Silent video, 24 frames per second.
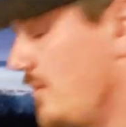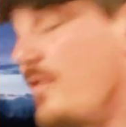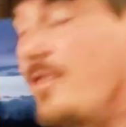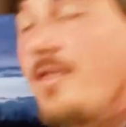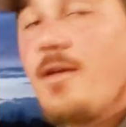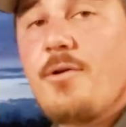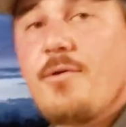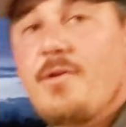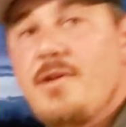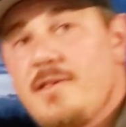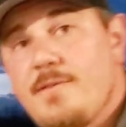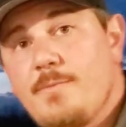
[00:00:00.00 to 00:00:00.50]

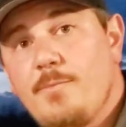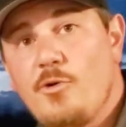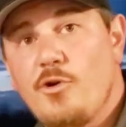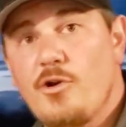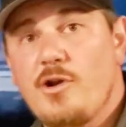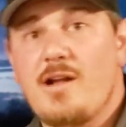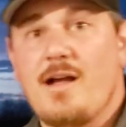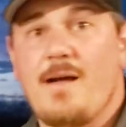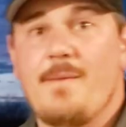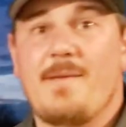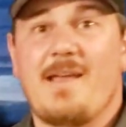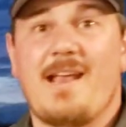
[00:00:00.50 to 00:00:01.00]
There is more
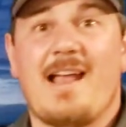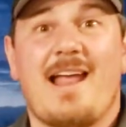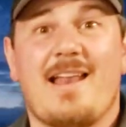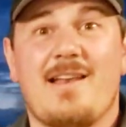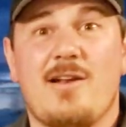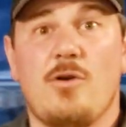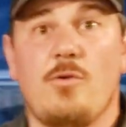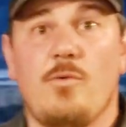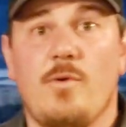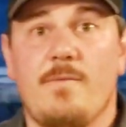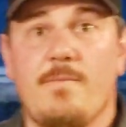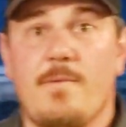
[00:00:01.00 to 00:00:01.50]
coming. I
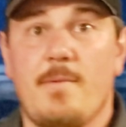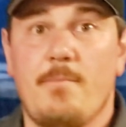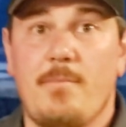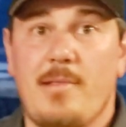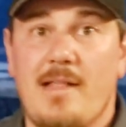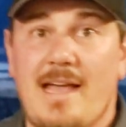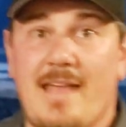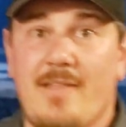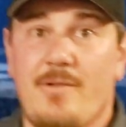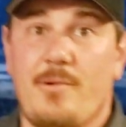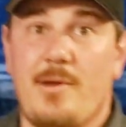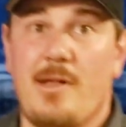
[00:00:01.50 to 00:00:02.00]
know we've been
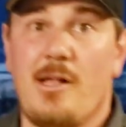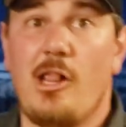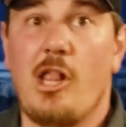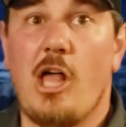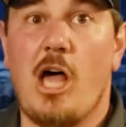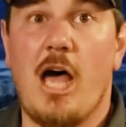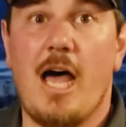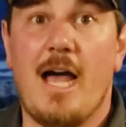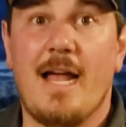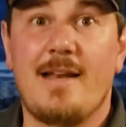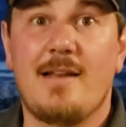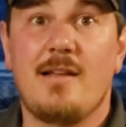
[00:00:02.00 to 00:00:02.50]
blathering a
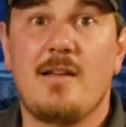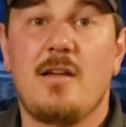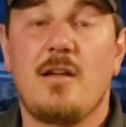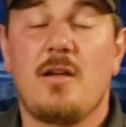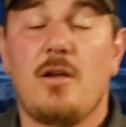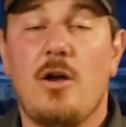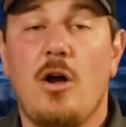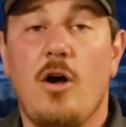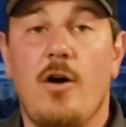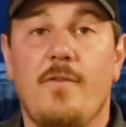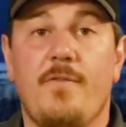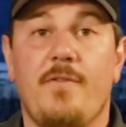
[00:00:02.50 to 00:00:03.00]
lot.
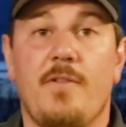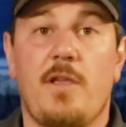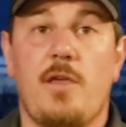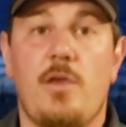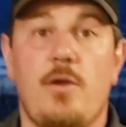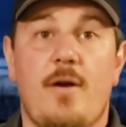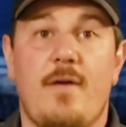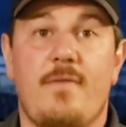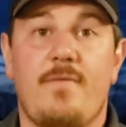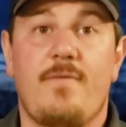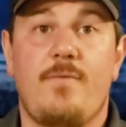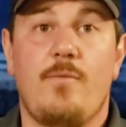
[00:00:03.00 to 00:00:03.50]
Hopefully
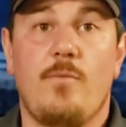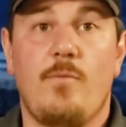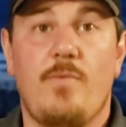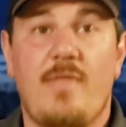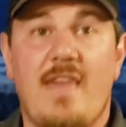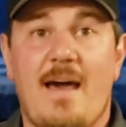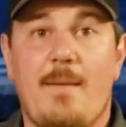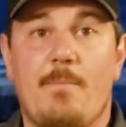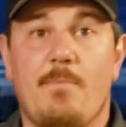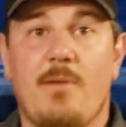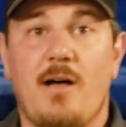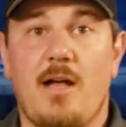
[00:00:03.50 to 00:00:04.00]
you have
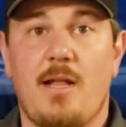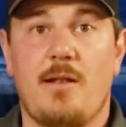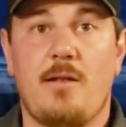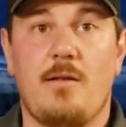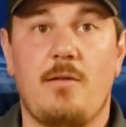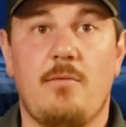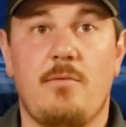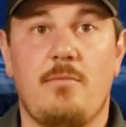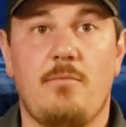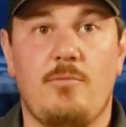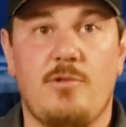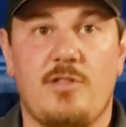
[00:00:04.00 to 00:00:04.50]
that
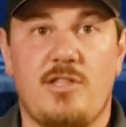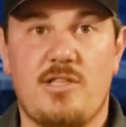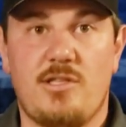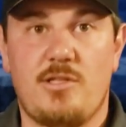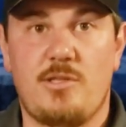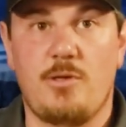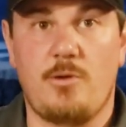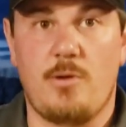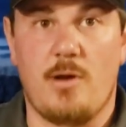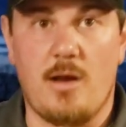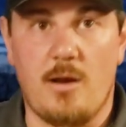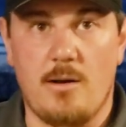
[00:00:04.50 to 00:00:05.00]
button with
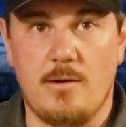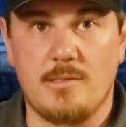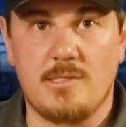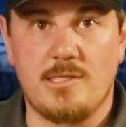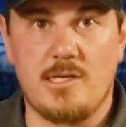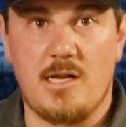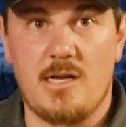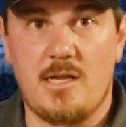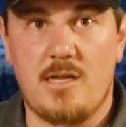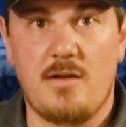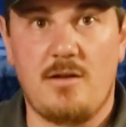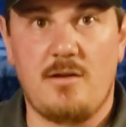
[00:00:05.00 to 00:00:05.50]
the two arrows
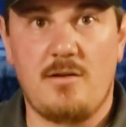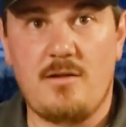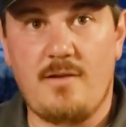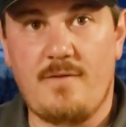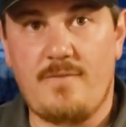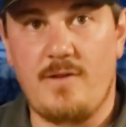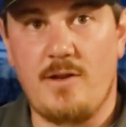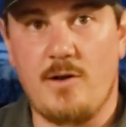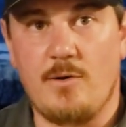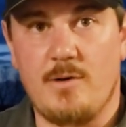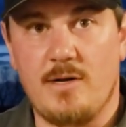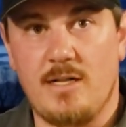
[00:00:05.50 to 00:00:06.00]
on it.
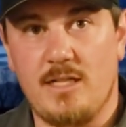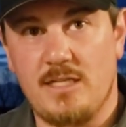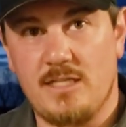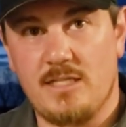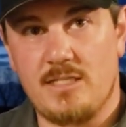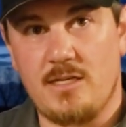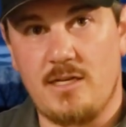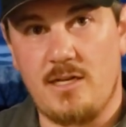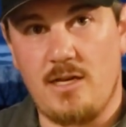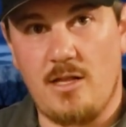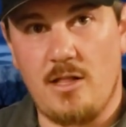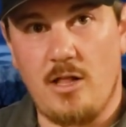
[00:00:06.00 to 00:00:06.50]
If you don't want to
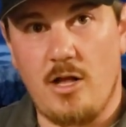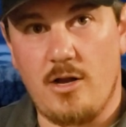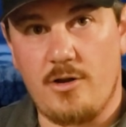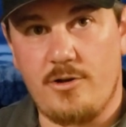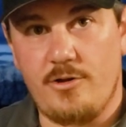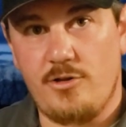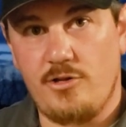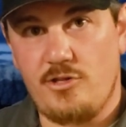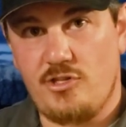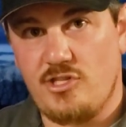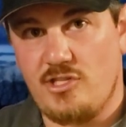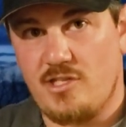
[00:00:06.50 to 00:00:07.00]
listen any
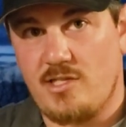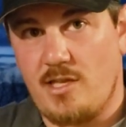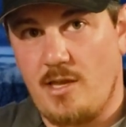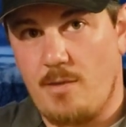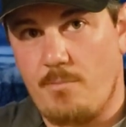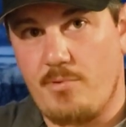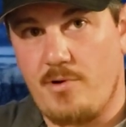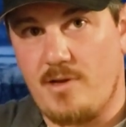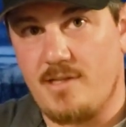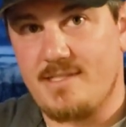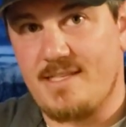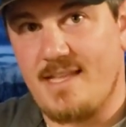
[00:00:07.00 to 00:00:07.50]
longer, you just
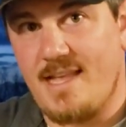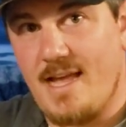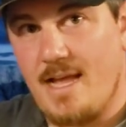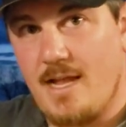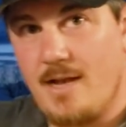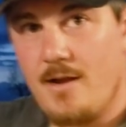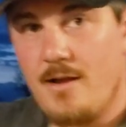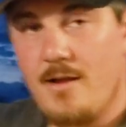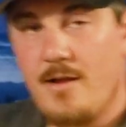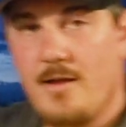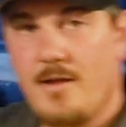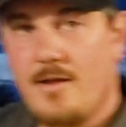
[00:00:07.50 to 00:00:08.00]
like press
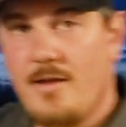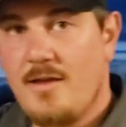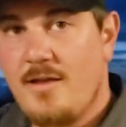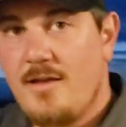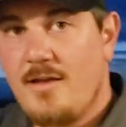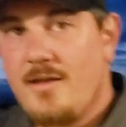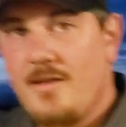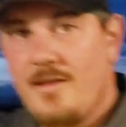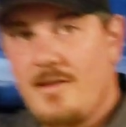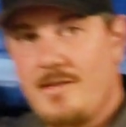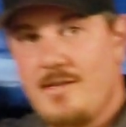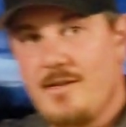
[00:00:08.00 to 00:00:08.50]
that
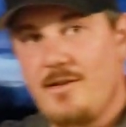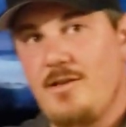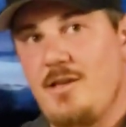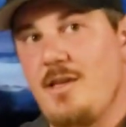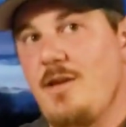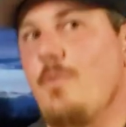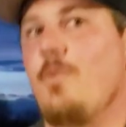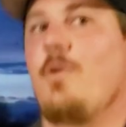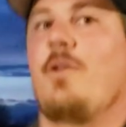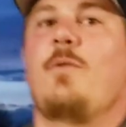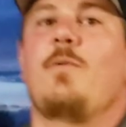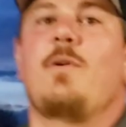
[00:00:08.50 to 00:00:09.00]
until you
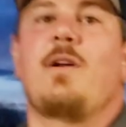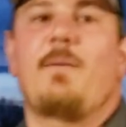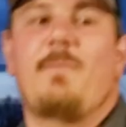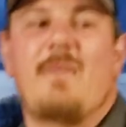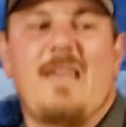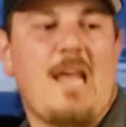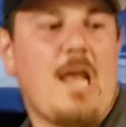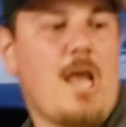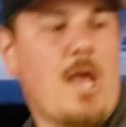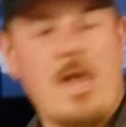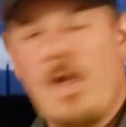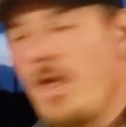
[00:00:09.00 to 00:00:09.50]
get where you want to
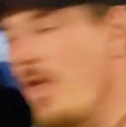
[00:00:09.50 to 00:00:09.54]
be.